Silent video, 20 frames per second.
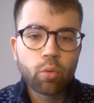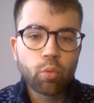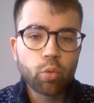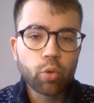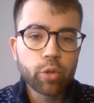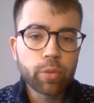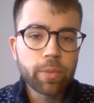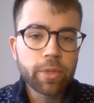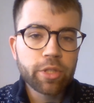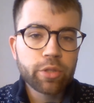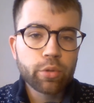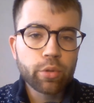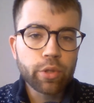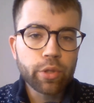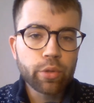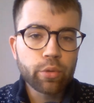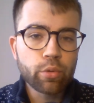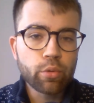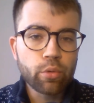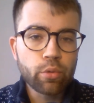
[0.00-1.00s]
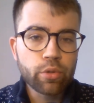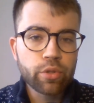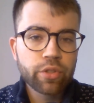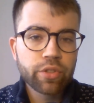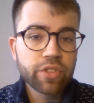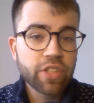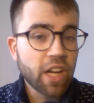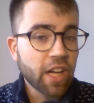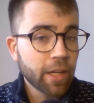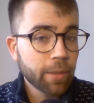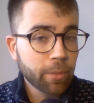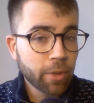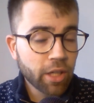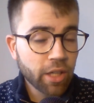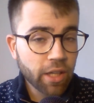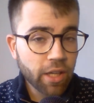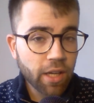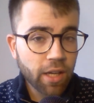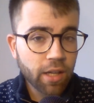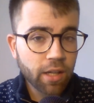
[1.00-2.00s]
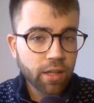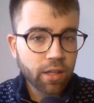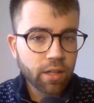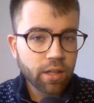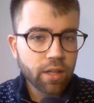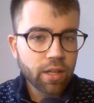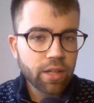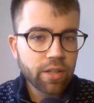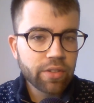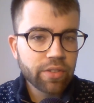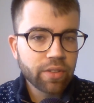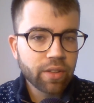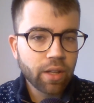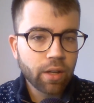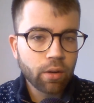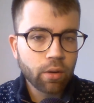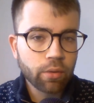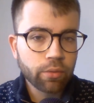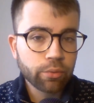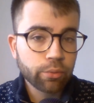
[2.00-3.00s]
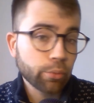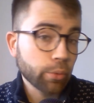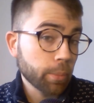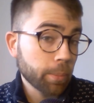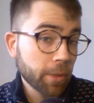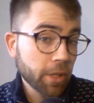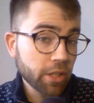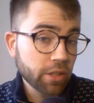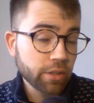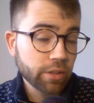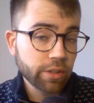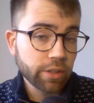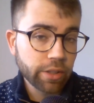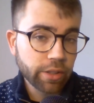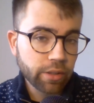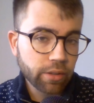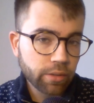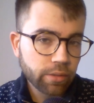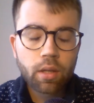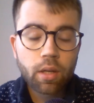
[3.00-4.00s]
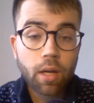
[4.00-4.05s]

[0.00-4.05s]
would be to use time and again instead of repeatedly.